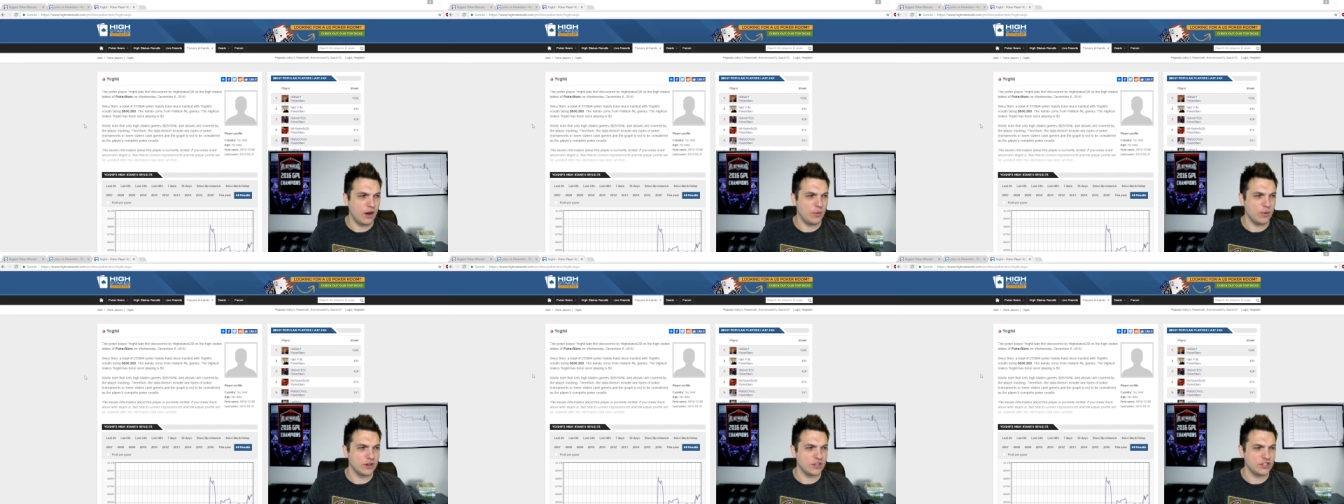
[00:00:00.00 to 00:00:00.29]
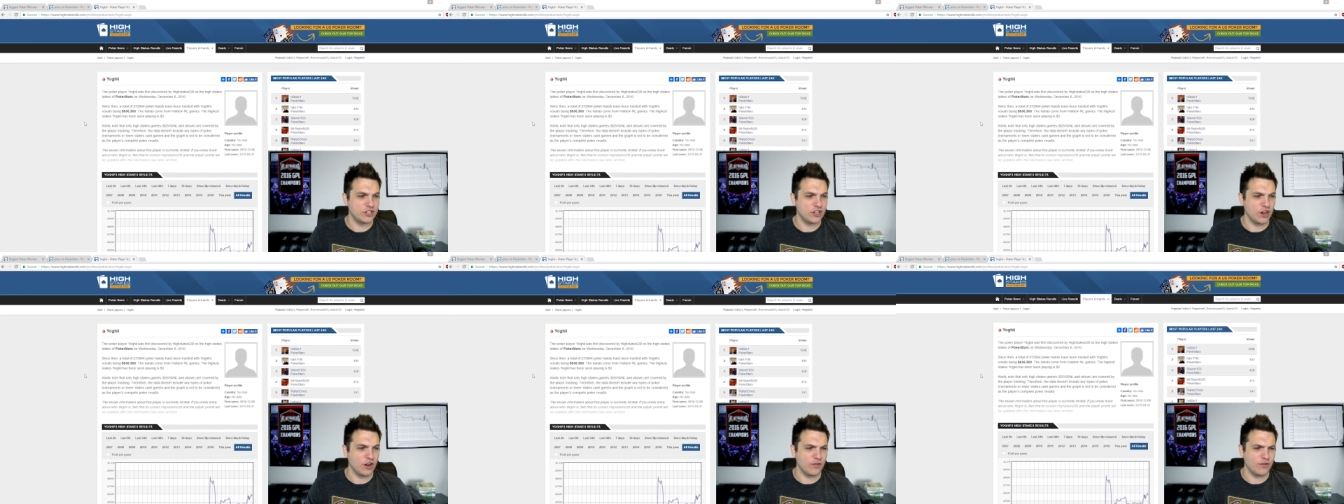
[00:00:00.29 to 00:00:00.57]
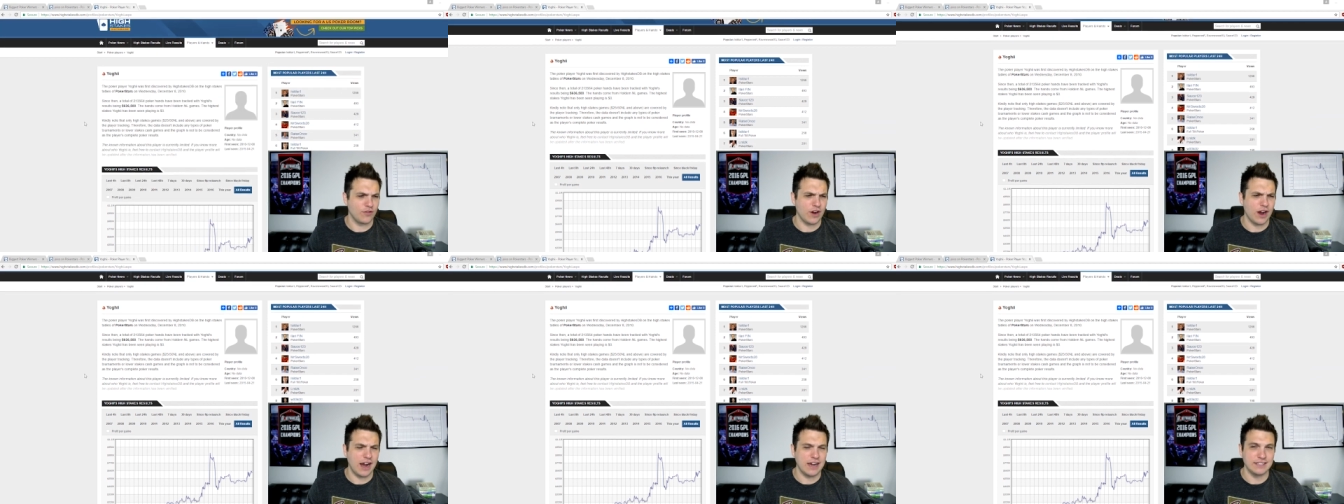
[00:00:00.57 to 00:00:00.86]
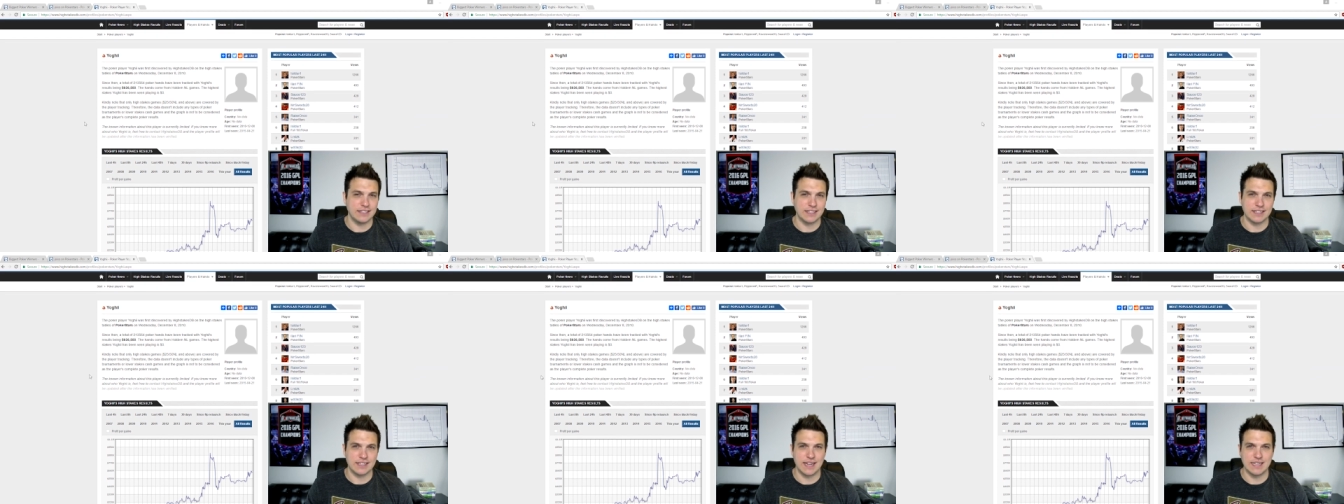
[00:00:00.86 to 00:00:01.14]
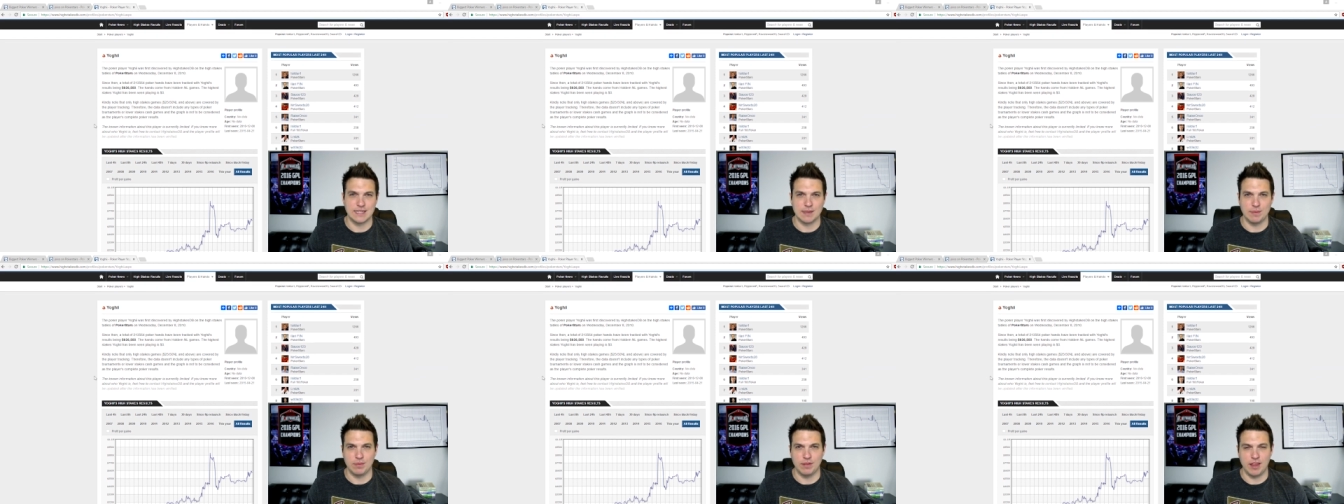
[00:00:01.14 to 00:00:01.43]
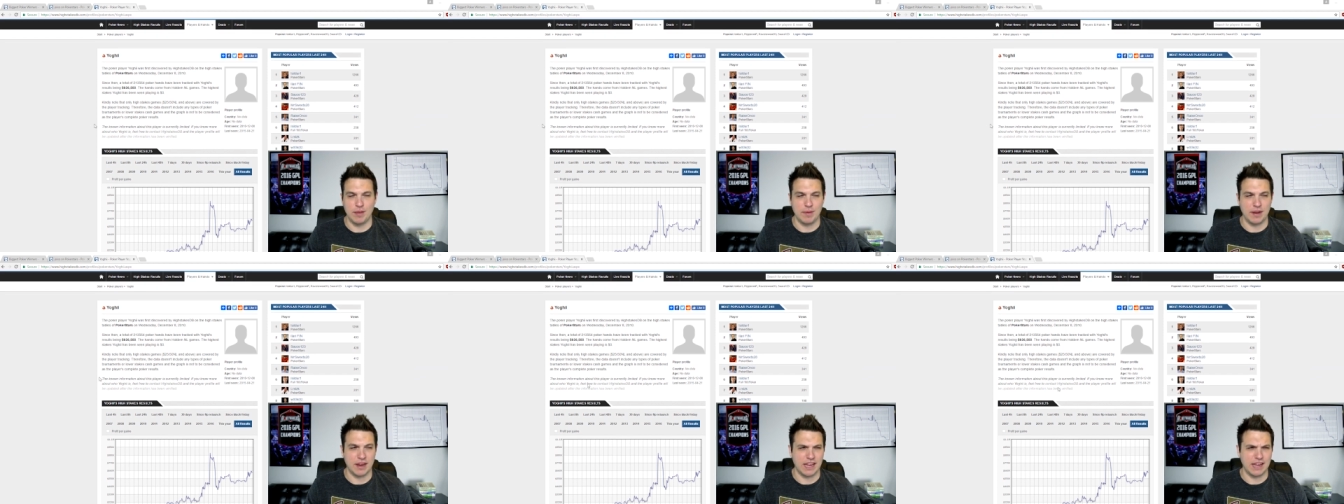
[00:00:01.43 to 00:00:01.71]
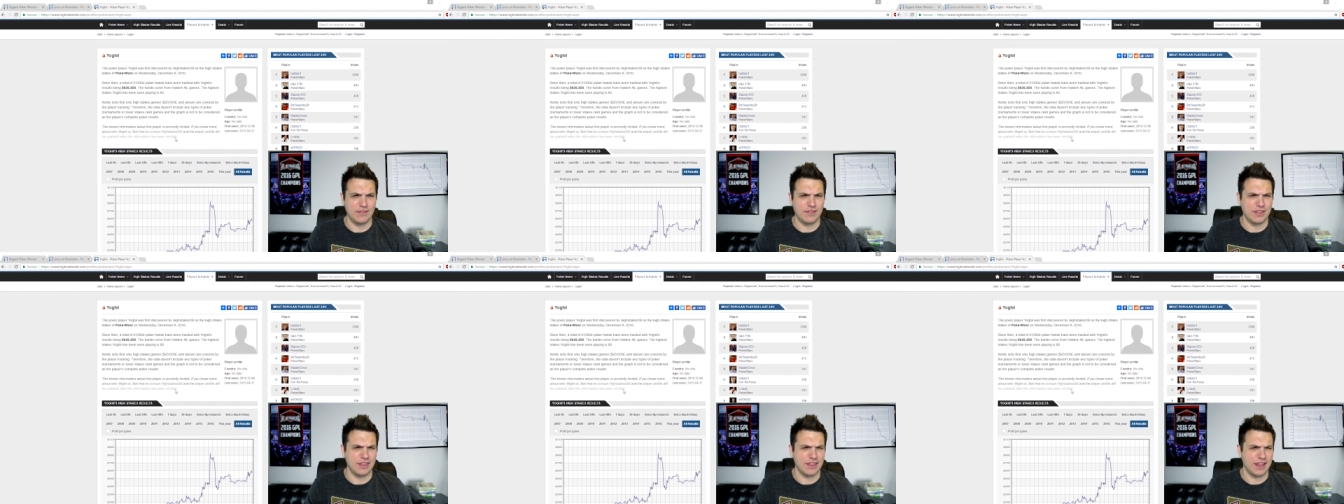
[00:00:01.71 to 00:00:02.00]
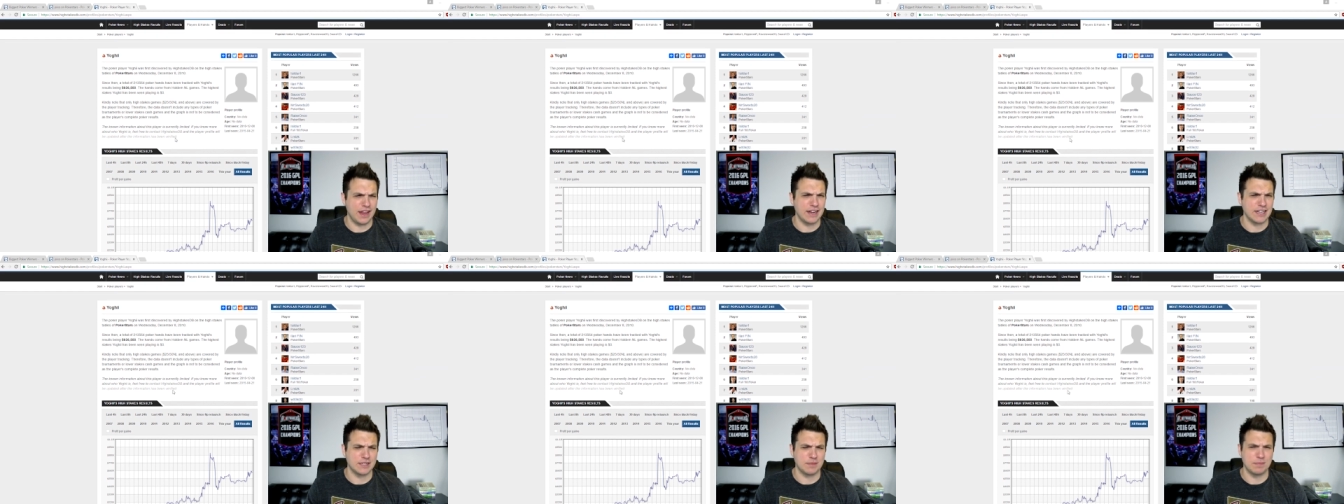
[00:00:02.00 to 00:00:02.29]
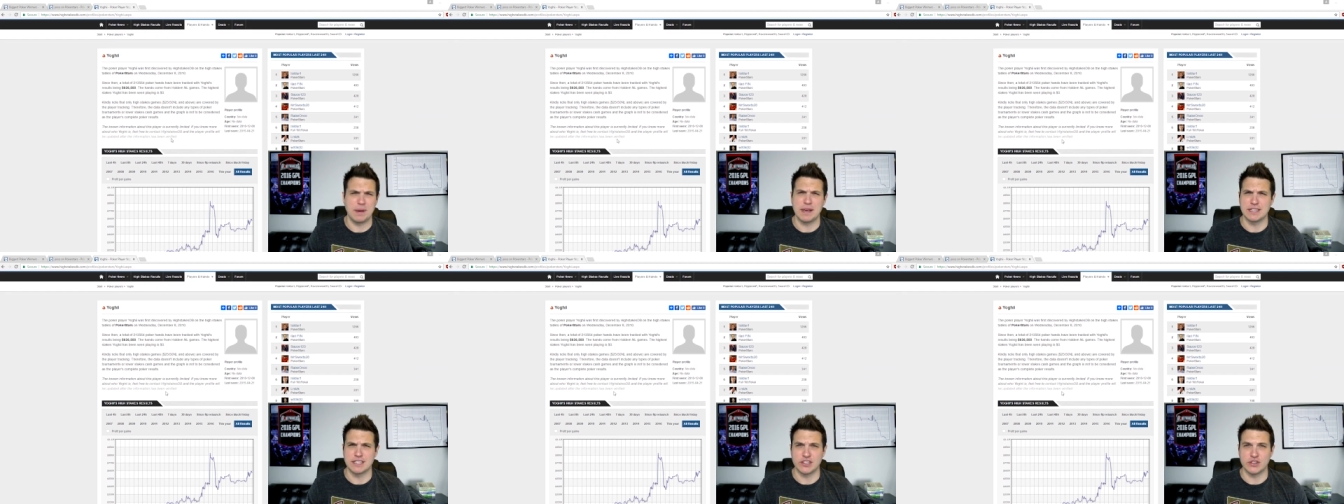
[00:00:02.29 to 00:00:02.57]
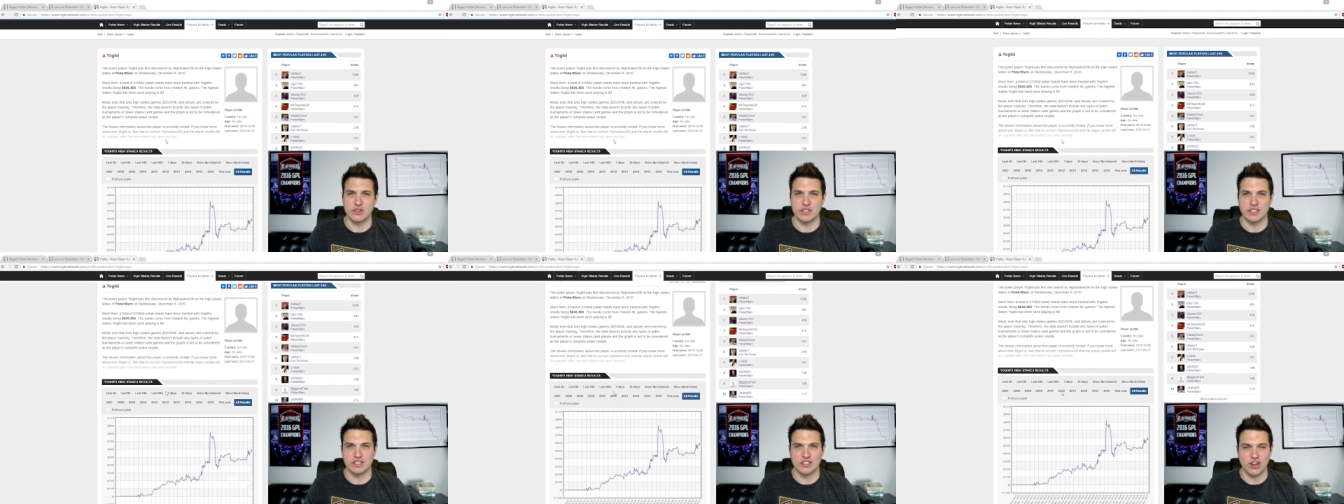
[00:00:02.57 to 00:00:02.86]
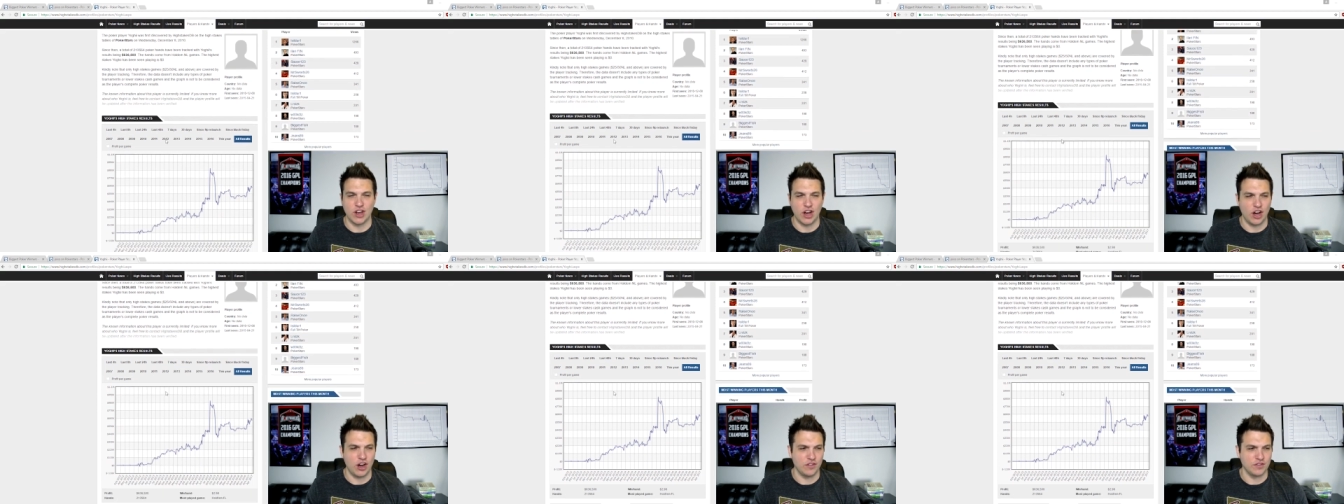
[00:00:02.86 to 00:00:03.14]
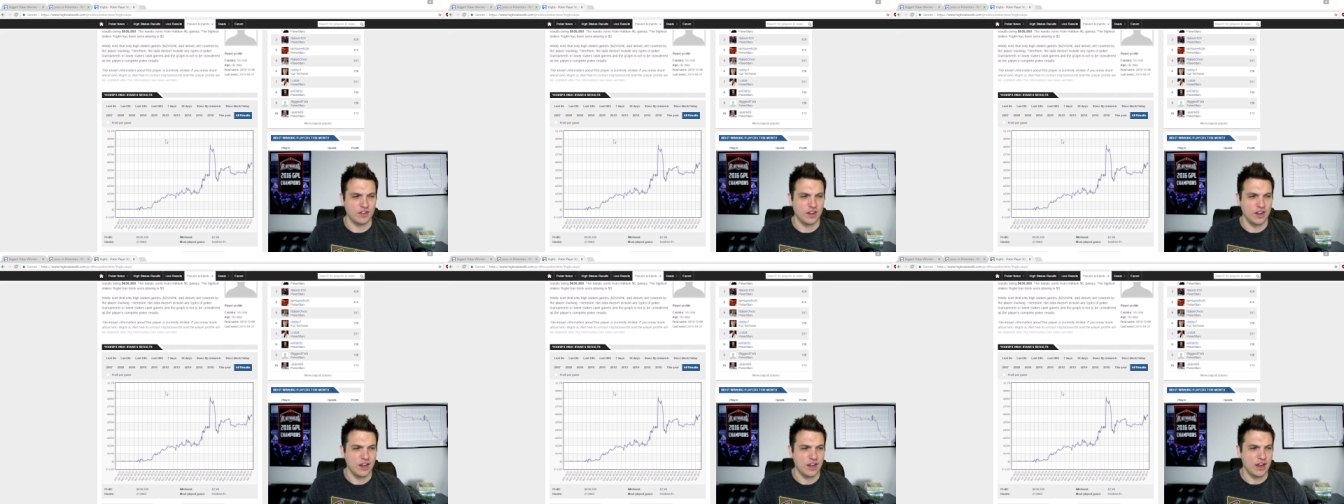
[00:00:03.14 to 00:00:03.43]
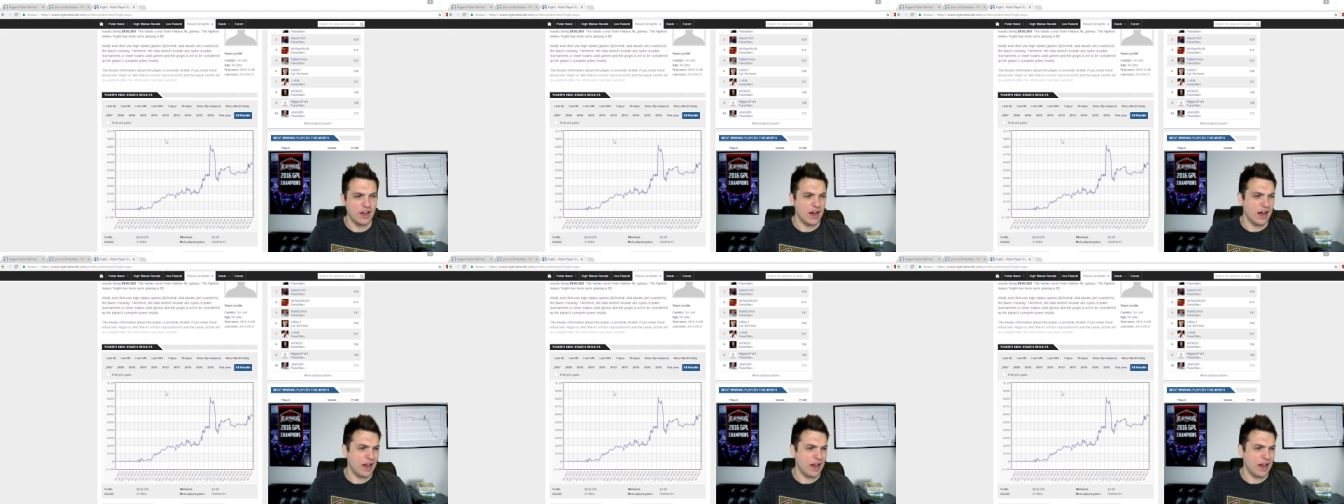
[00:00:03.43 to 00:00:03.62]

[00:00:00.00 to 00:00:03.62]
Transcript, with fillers: which, you know, for high stakes heads up limit, given that it's basically solved,